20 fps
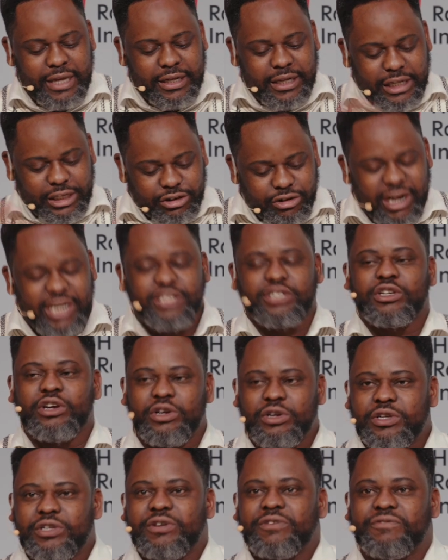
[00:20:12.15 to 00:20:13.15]
the
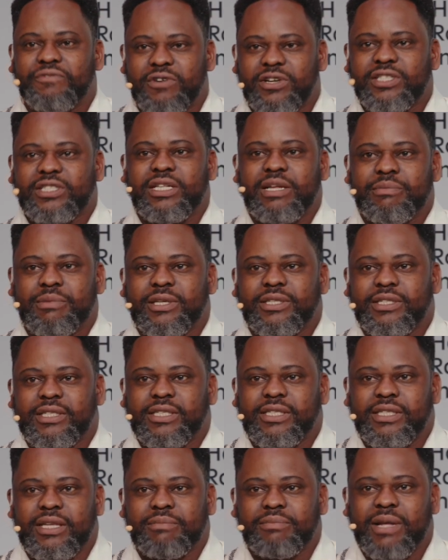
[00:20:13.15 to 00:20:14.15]
transcolonial forced labor
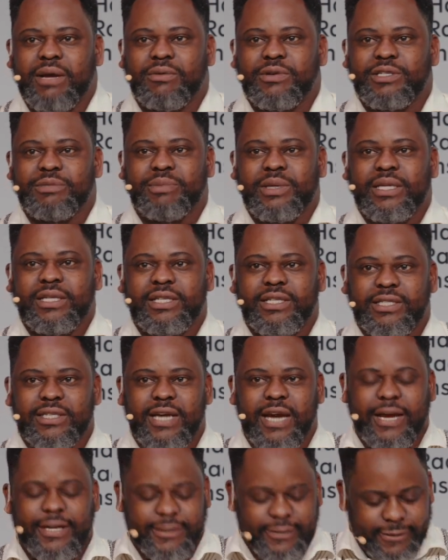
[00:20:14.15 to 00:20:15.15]
system that was being
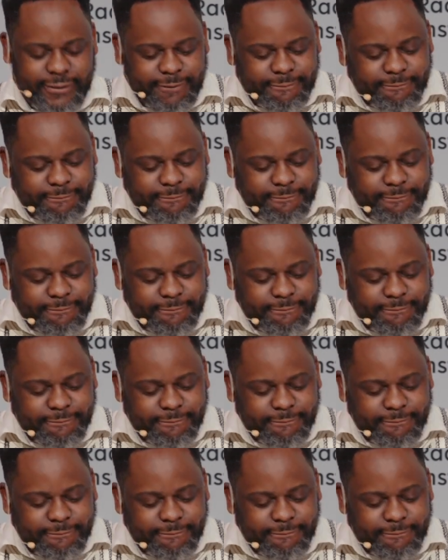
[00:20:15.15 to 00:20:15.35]
disguised.